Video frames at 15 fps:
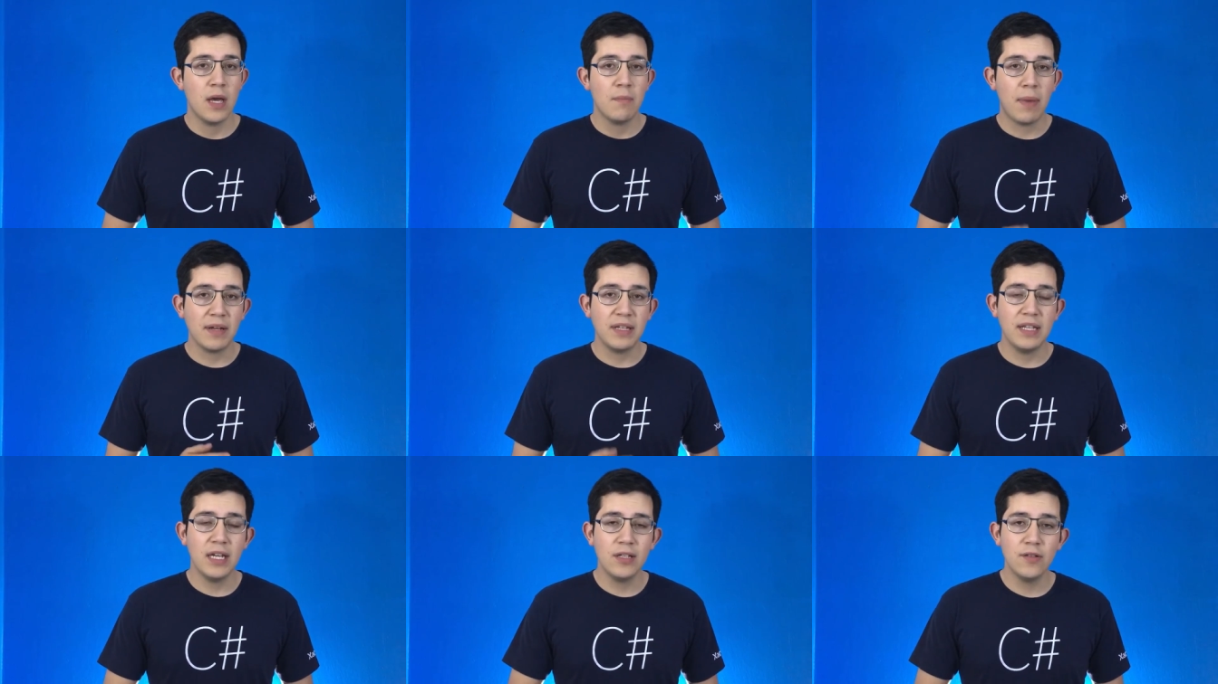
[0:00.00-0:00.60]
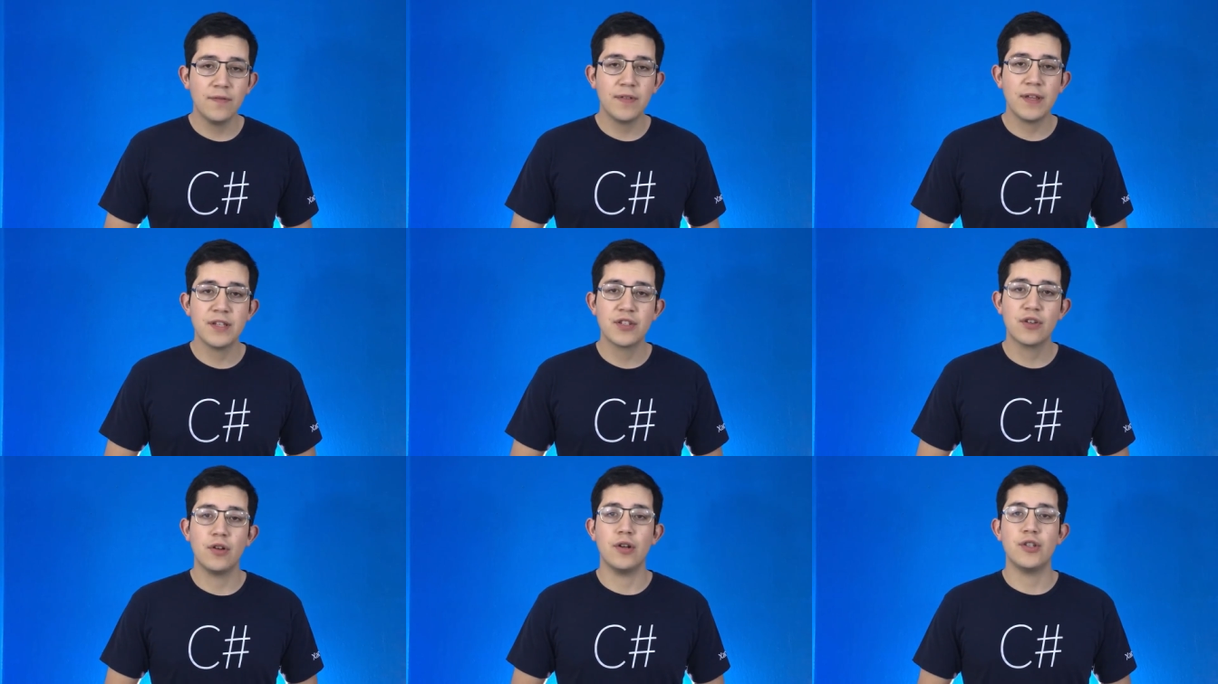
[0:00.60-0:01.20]
By the end of
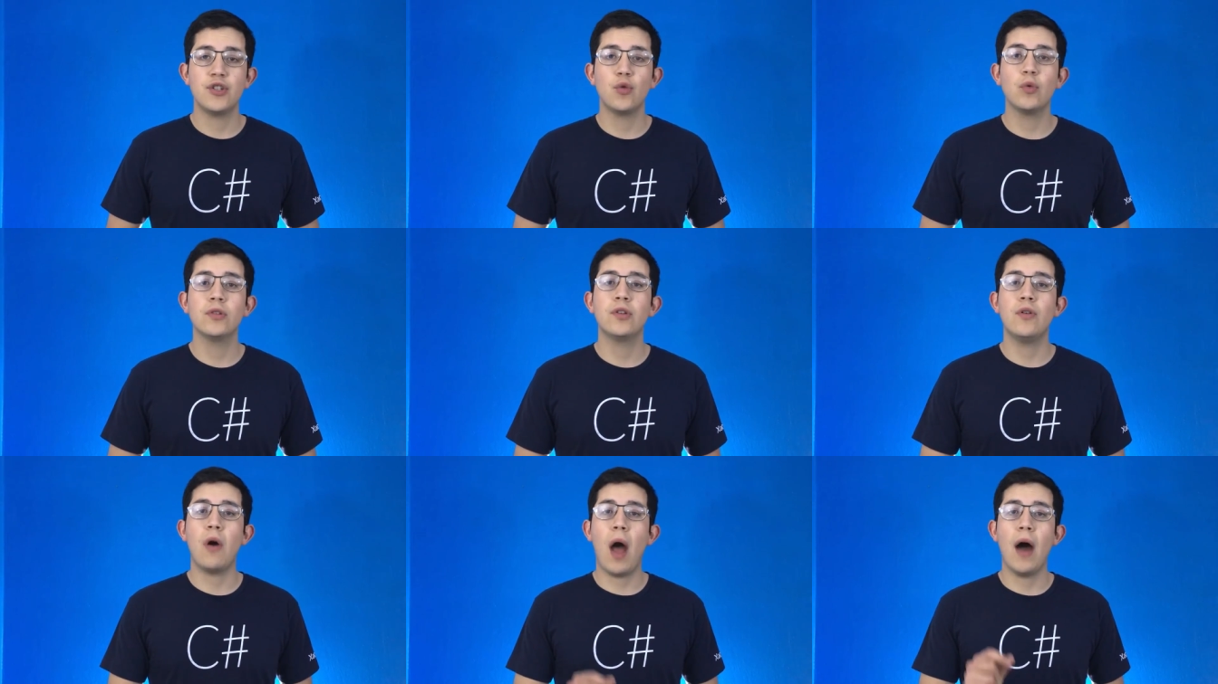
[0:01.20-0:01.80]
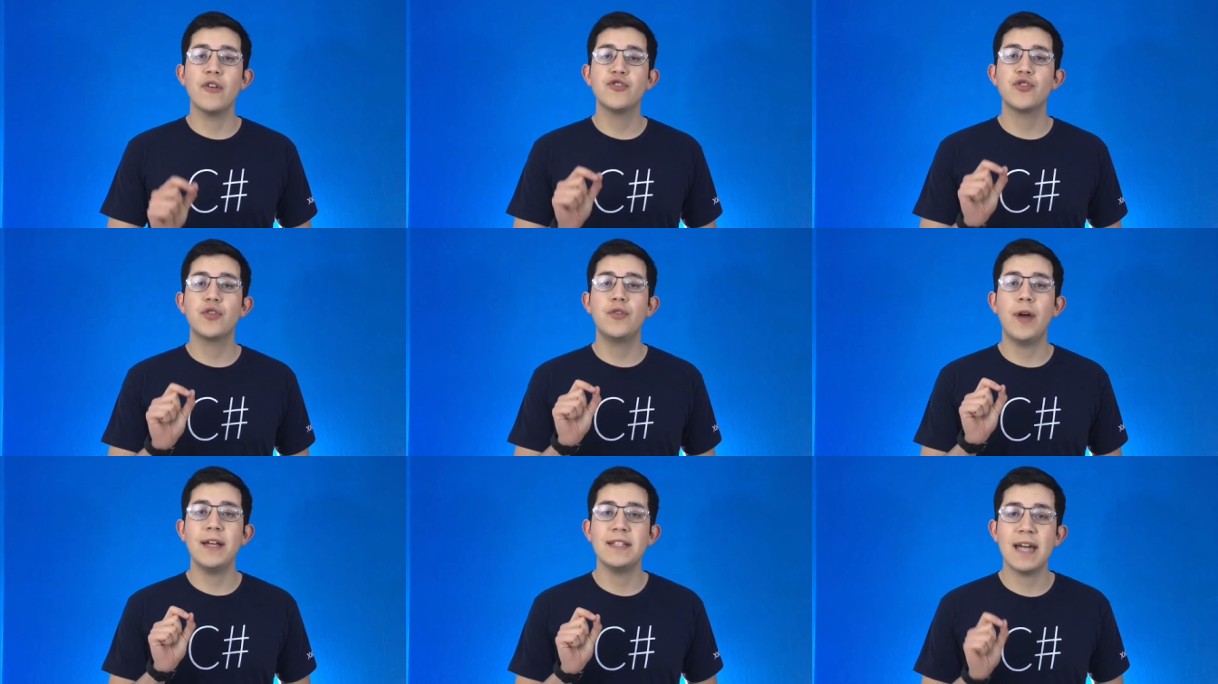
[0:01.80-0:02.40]
this course, you will know how to
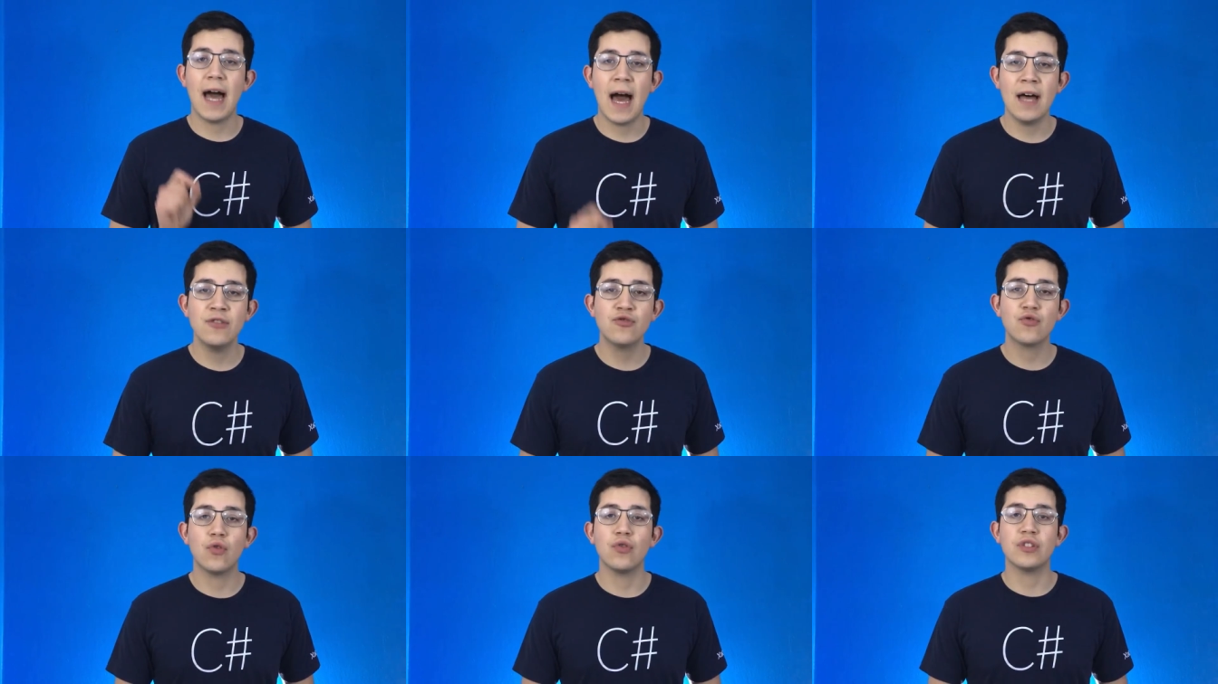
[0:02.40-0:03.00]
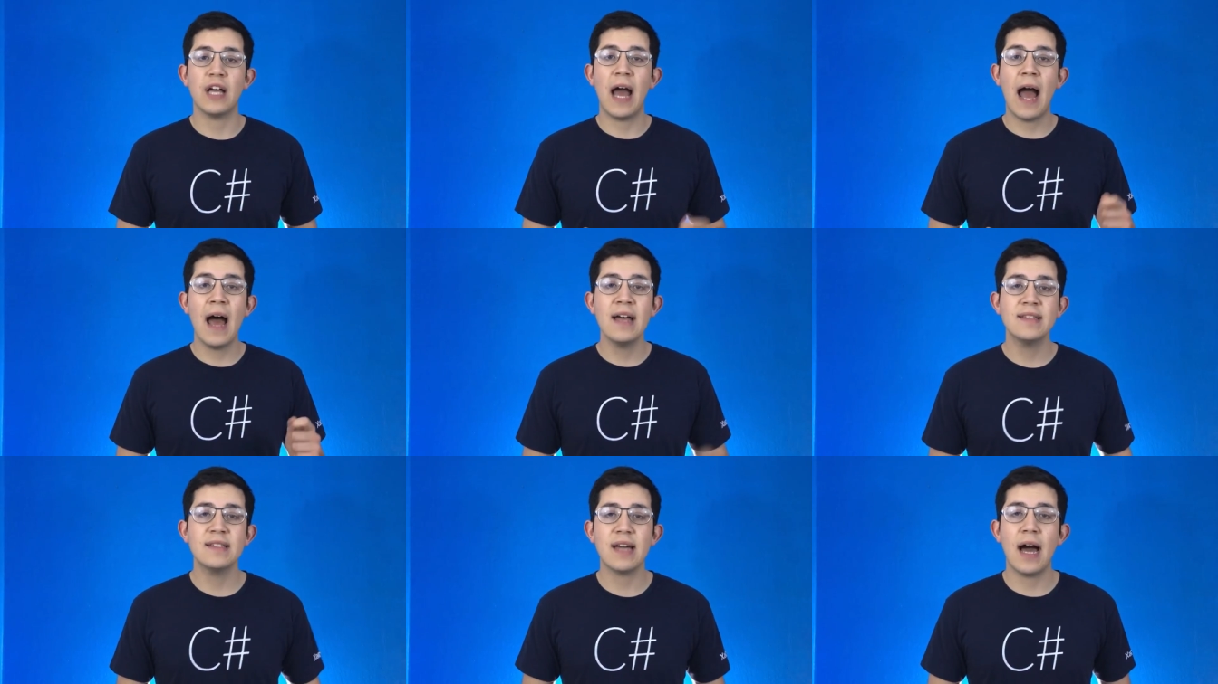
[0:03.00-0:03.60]
create Android
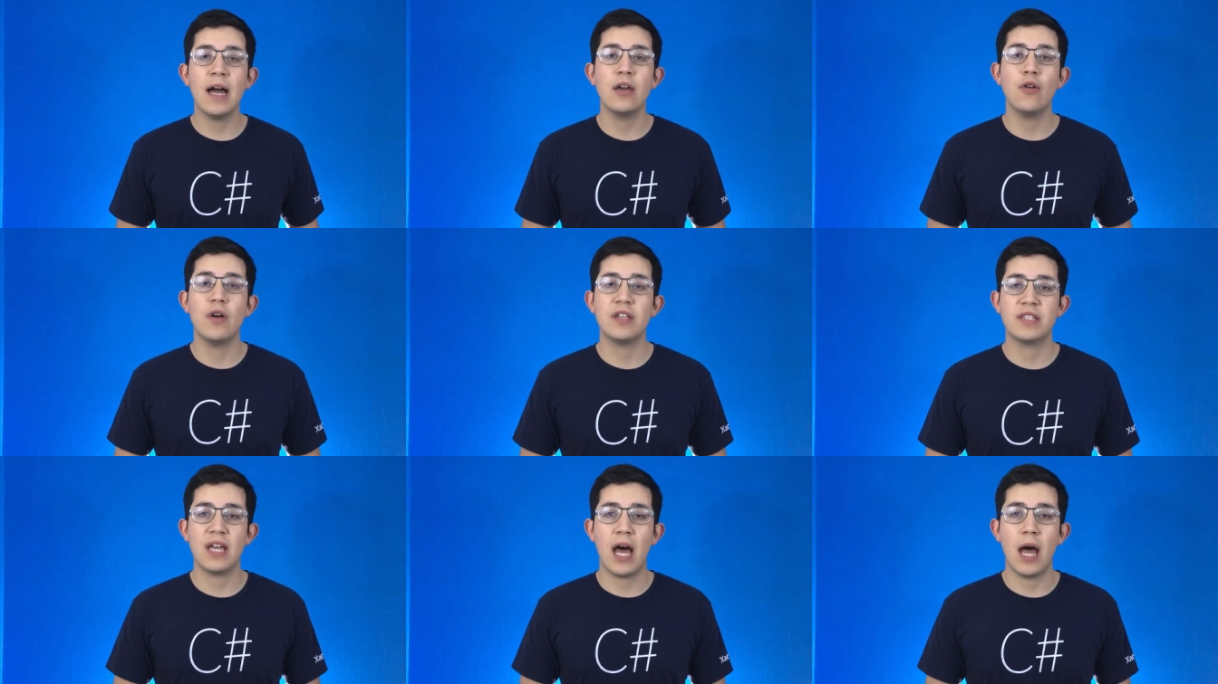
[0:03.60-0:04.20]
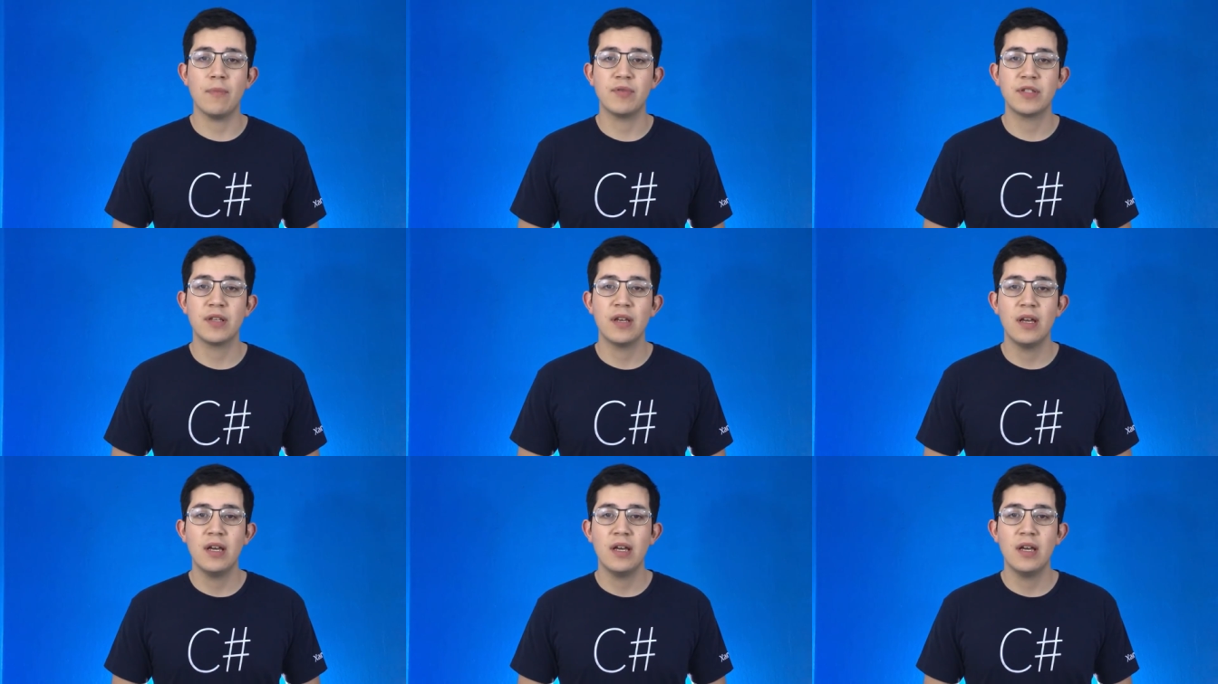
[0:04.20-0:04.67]
and iOS apps,